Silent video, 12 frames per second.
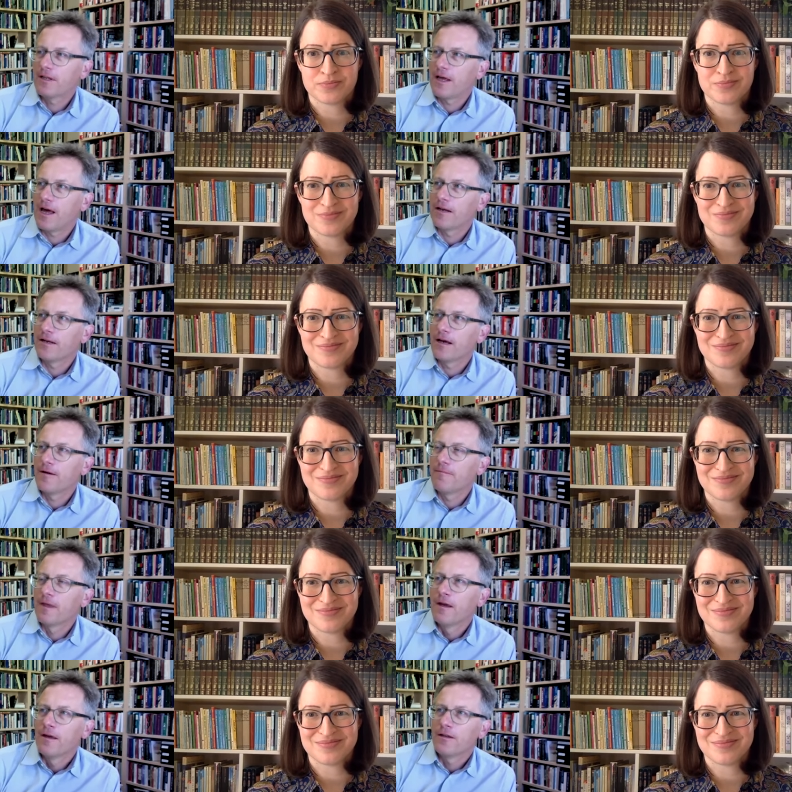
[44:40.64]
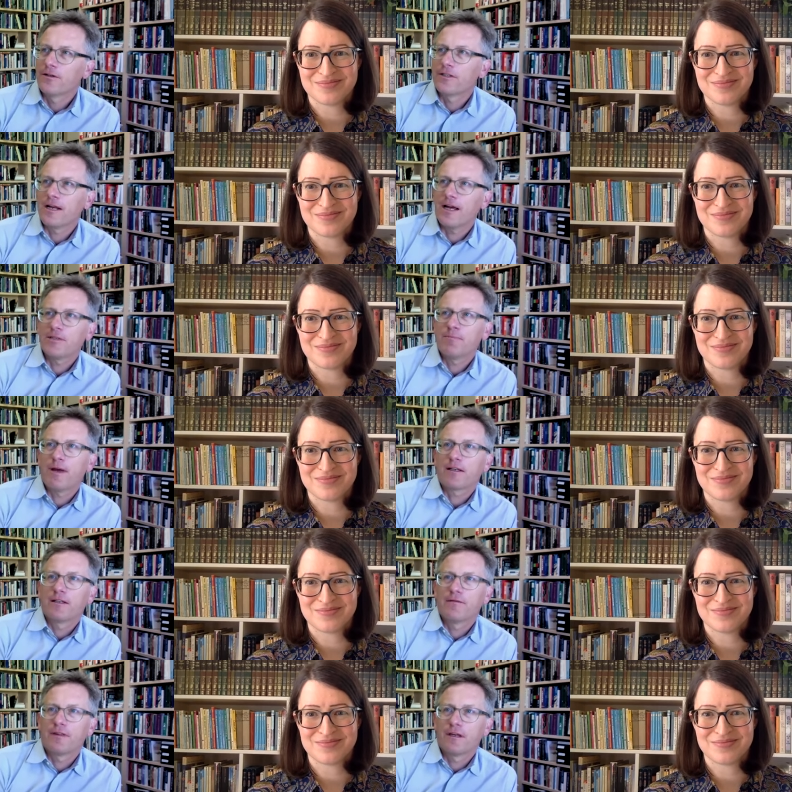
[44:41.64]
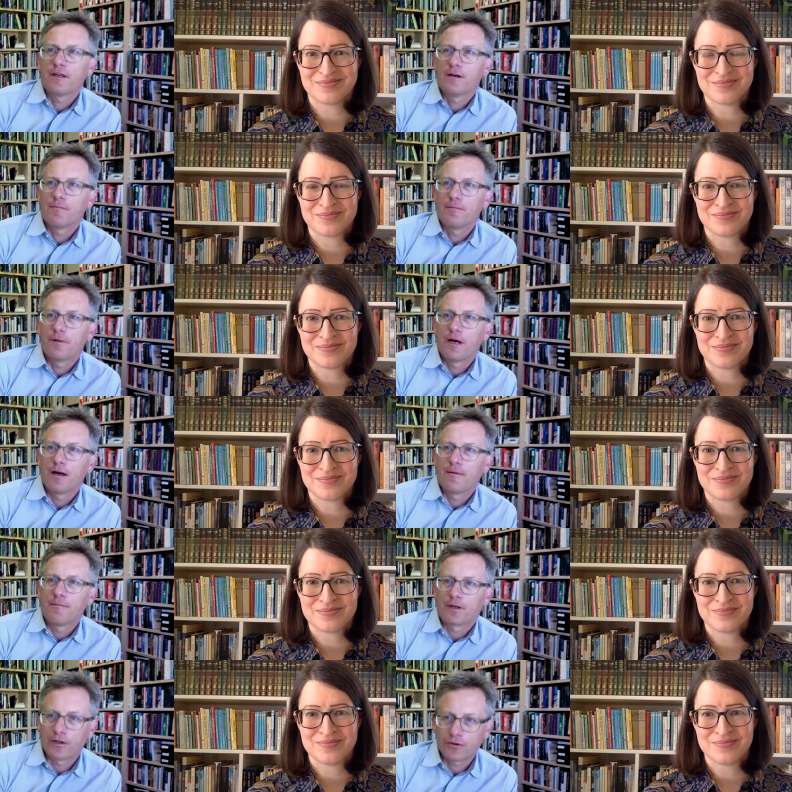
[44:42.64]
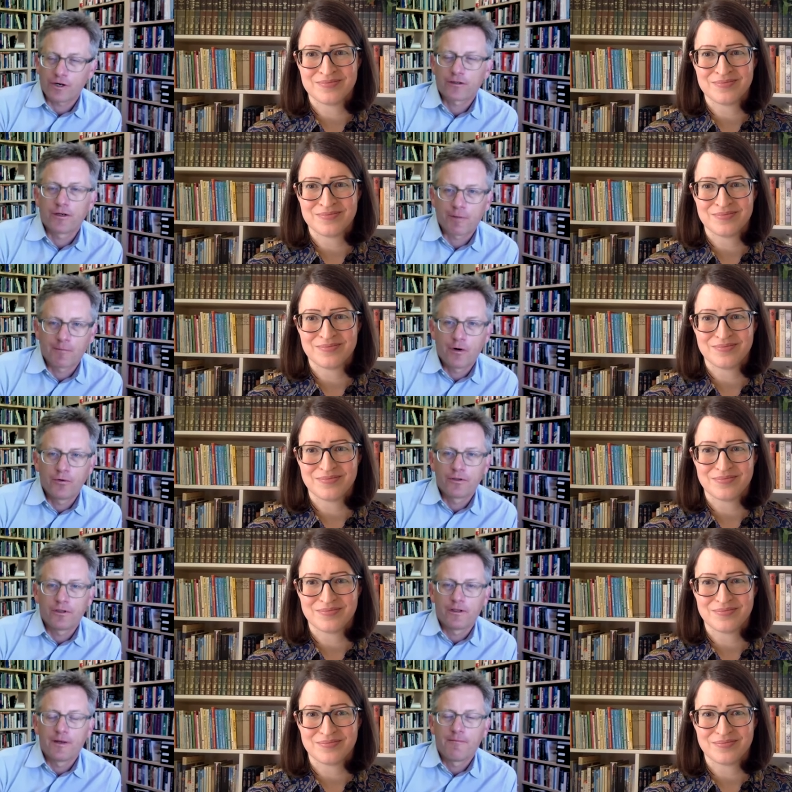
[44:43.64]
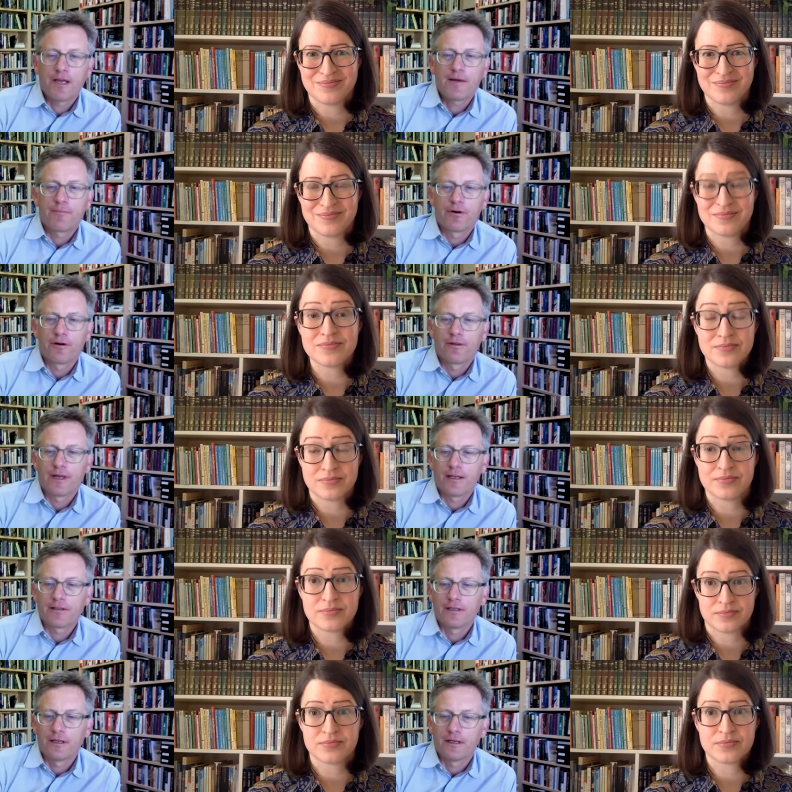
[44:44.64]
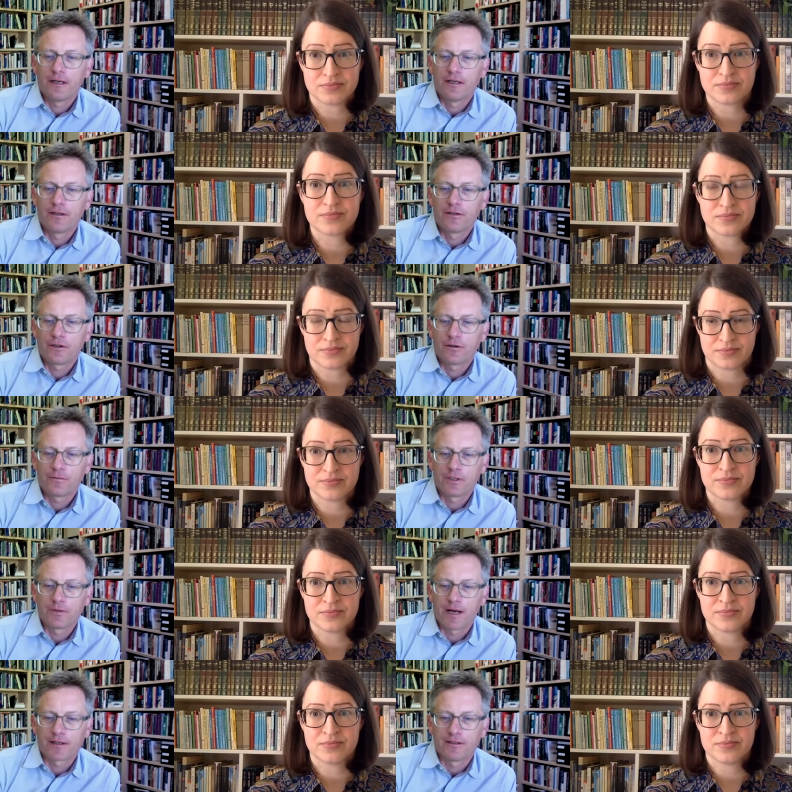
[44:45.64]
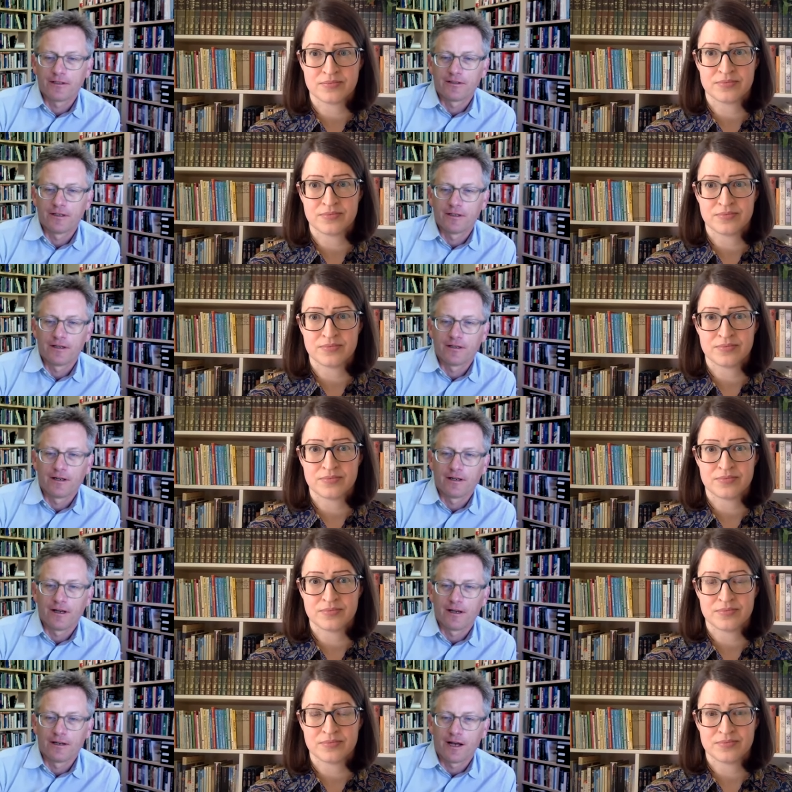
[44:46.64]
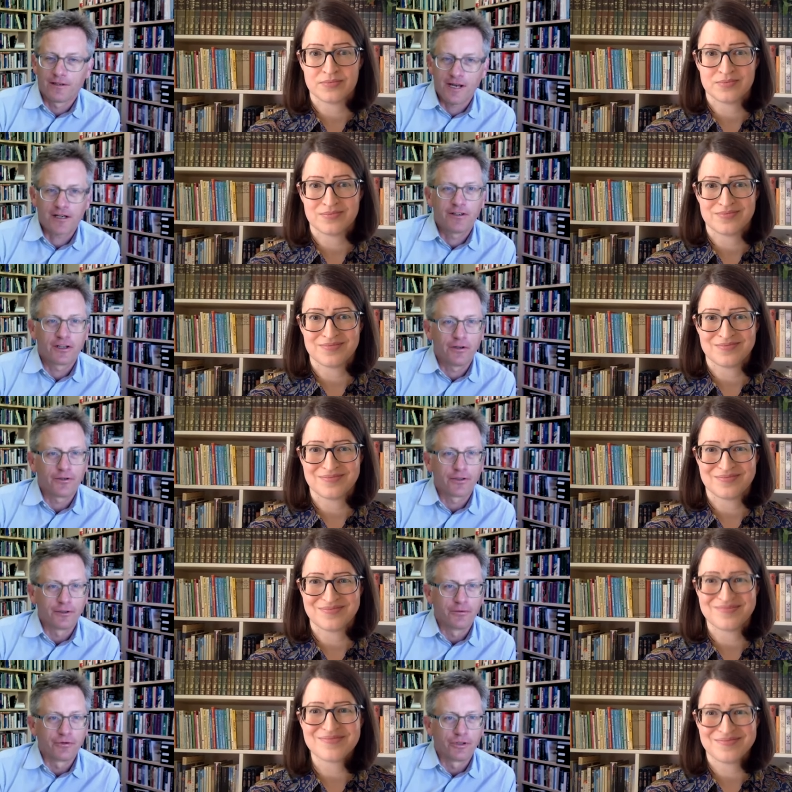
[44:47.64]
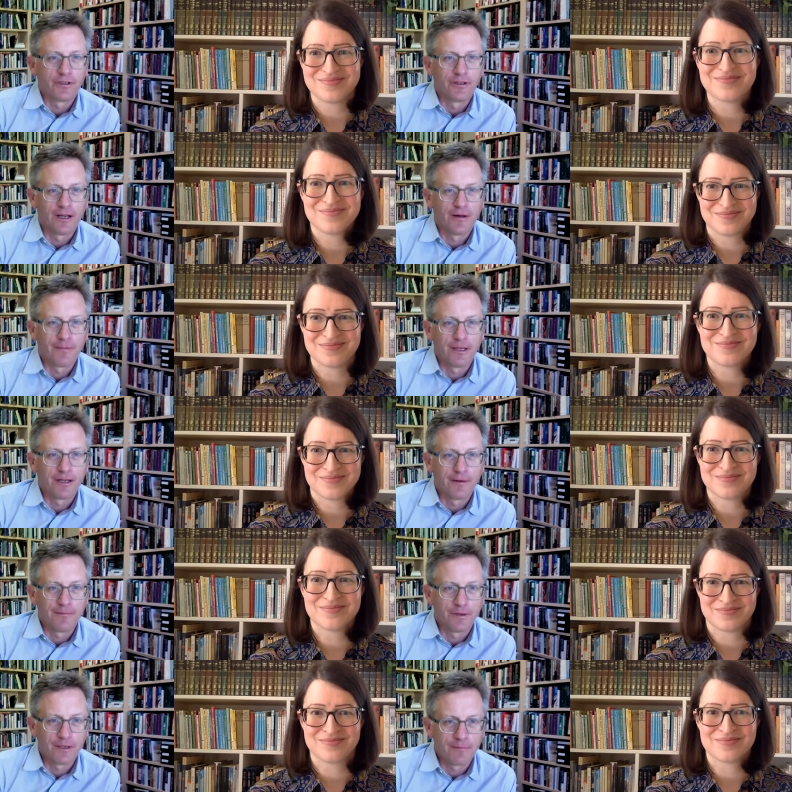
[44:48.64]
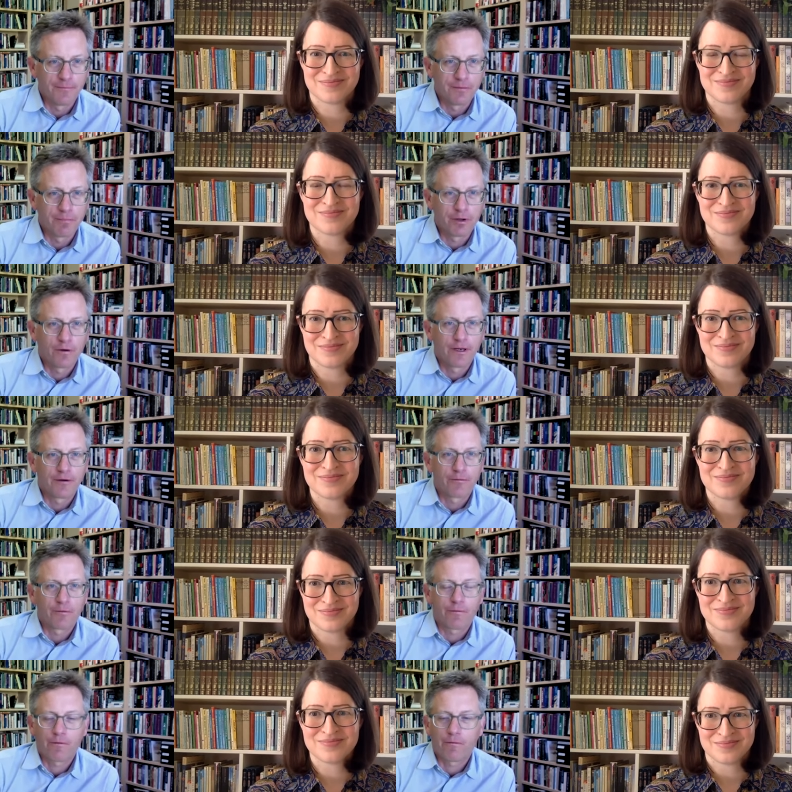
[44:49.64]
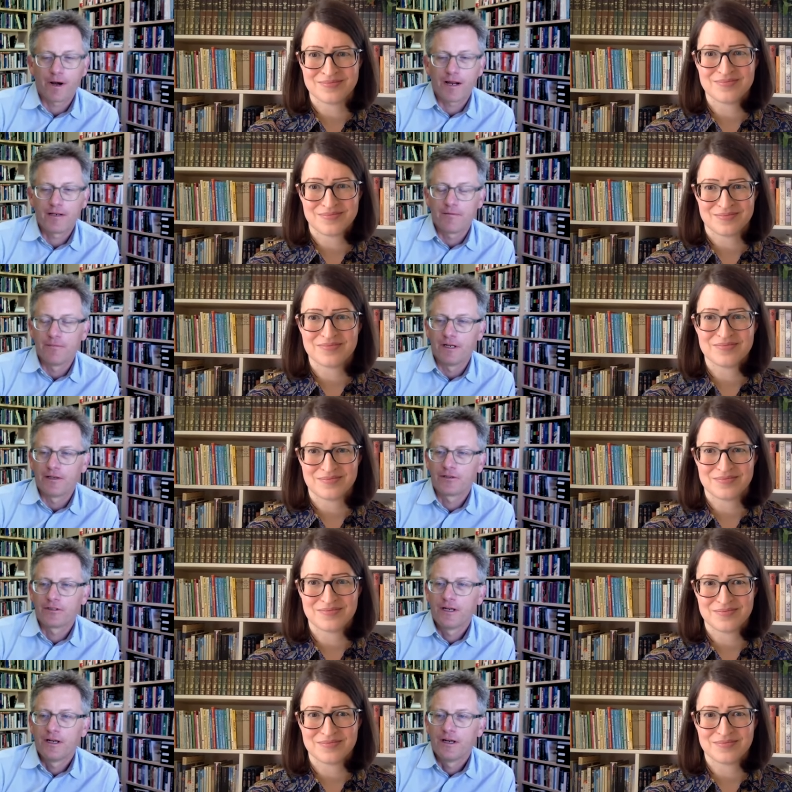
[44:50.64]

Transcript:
Speaker 1: to that, there's an aspect of the constructed proposal in the paper that's, in certain respects, it's a technical solution in deploying randomness.